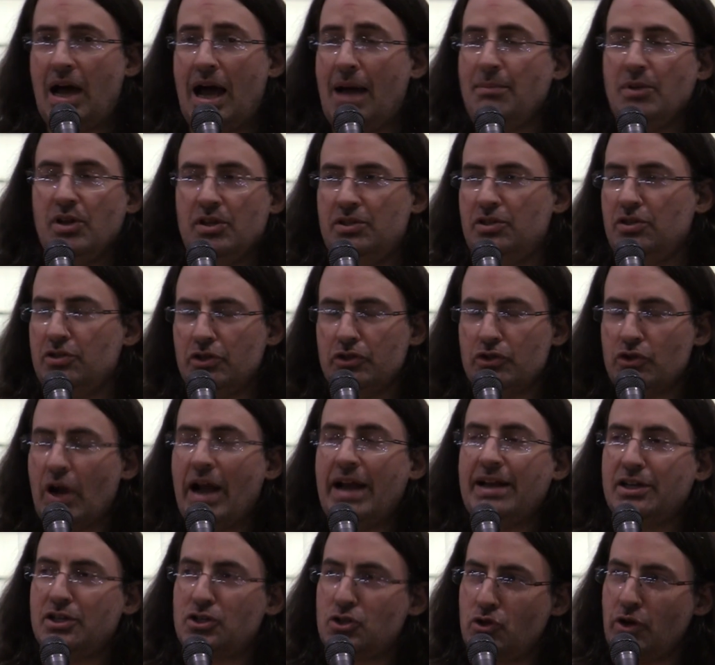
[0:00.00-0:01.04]
but i mean, you're, you're
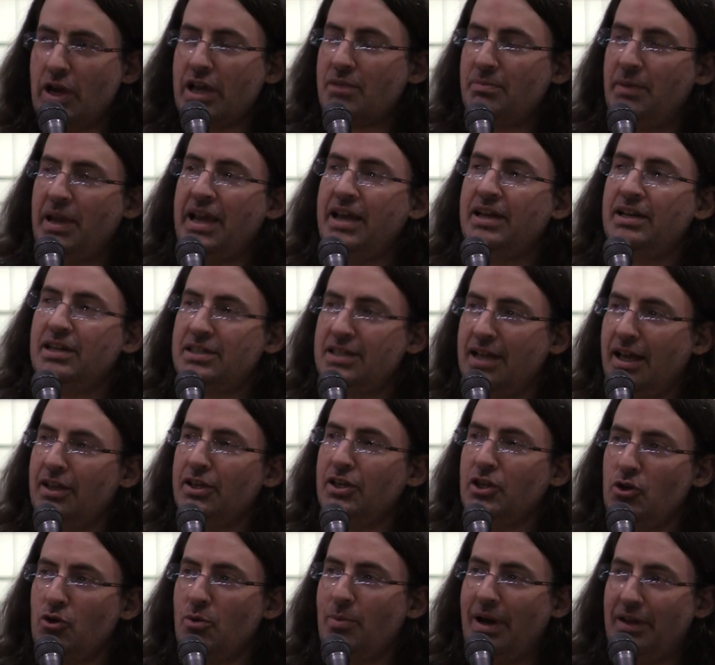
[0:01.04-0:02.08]
trying to trick me into
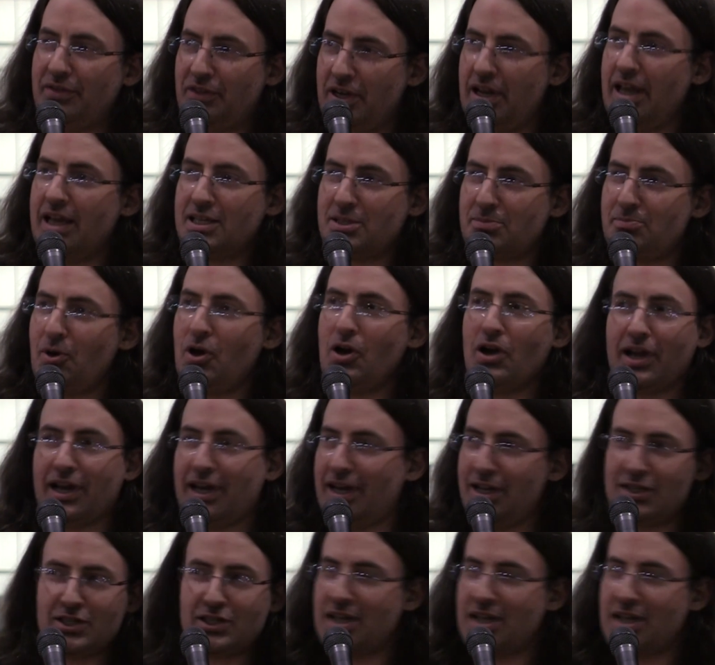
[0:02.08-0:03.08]
telling you about the next book.